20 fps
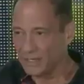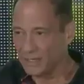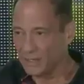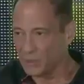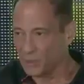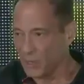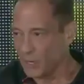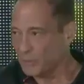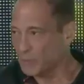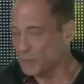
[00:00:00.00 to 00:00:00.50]

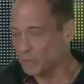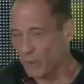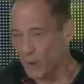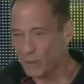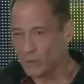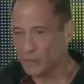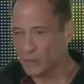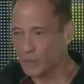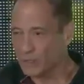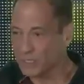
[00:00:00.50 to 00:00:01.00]
Trump's
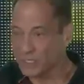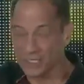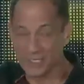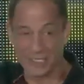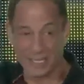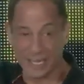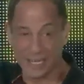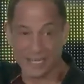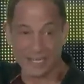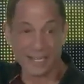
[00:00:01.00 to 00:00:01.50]
spokesperson
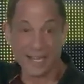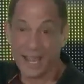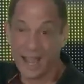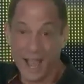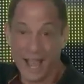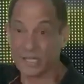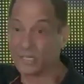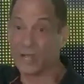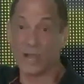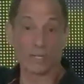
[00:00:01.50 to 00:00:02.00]
said it,
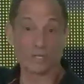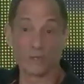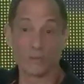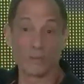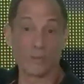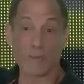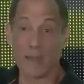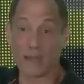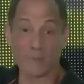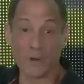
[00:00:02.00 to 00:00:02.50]
I talked to him
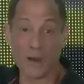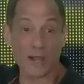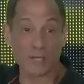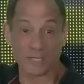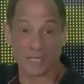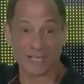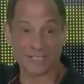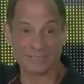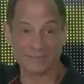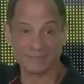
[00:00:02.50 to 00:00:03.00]
about a
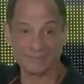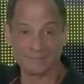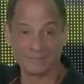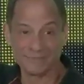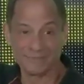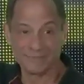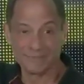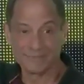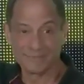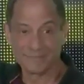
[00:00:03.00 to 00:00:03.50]
project.
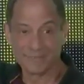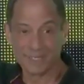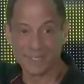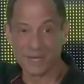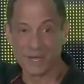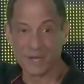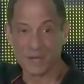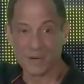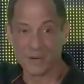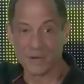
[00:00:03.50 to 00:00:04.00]

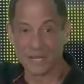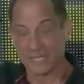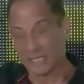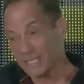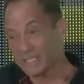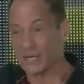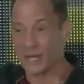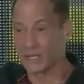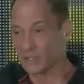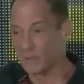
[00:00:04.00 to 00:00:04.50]
So I
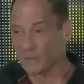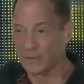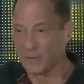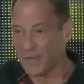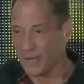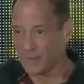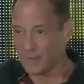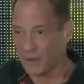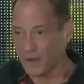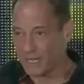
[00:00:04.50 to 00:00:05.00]
did talk to him
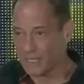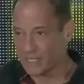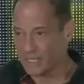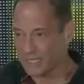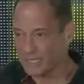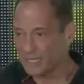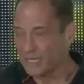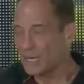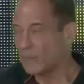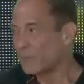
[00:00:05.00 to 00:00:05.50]
about a
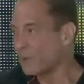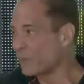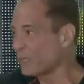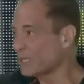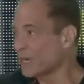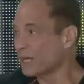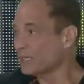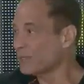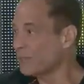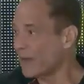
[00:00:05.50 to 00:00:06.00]
project, but we
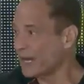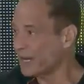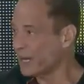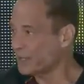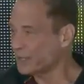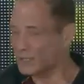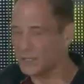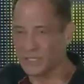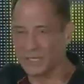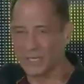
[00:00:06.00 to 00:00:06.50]
talked about
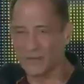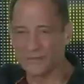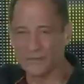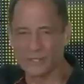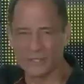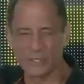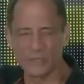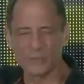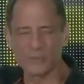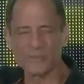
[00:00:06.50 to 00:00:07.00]
other stuff
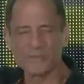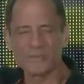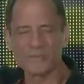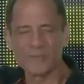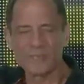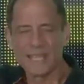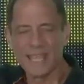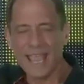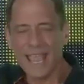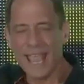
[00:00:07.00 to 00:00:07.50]
too.
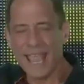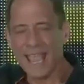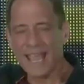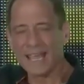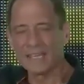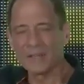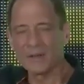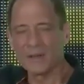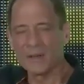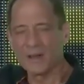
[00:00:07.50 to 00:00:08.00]

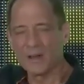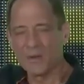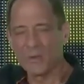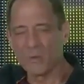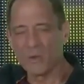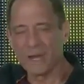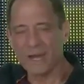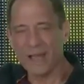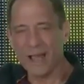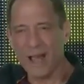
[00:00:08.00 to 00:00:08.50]
And
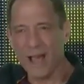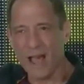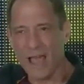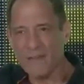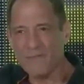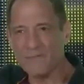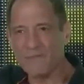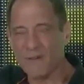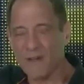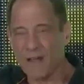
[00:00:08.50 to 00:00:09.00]
what
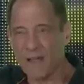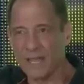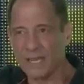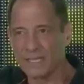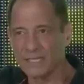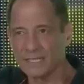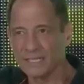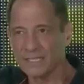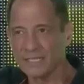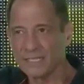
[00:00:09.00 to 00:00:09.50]
I
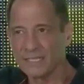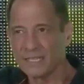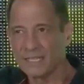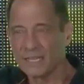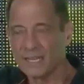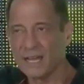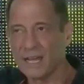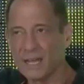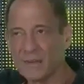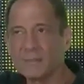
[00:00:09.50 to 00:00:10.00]
find
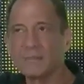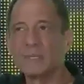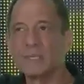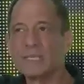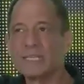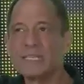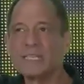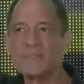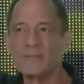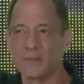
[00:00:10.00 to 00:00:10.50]

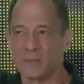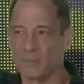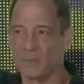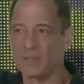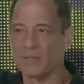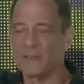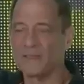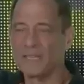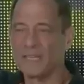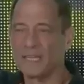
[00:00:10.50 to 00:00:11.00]

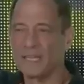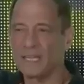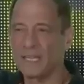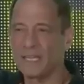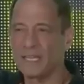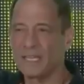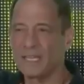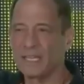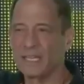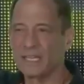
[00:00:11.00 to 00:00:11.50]
unbelievable
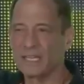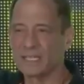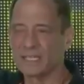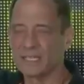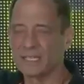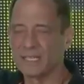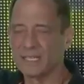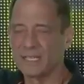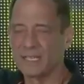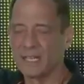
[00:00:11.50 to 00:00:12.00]

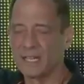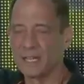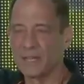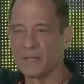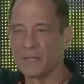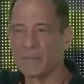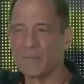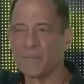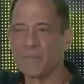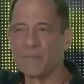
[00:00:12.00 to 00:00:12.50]
is
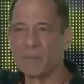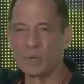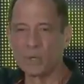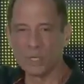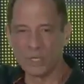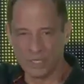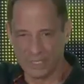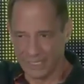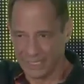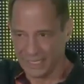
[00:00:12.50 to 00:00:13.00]
the
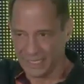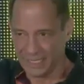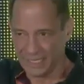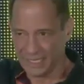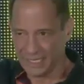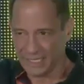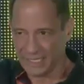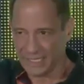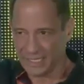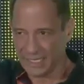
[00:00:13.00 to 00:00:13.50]
bullying
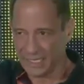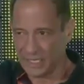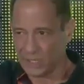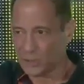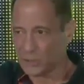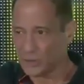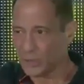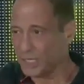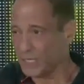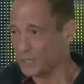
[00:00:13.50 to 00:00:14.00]
in
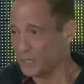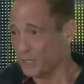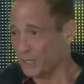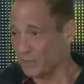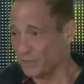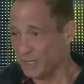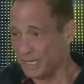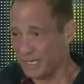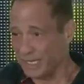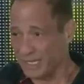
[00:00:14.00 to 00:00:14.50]
traditional
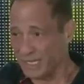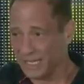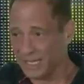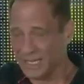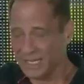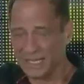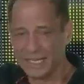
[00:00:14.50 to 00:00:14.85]
media.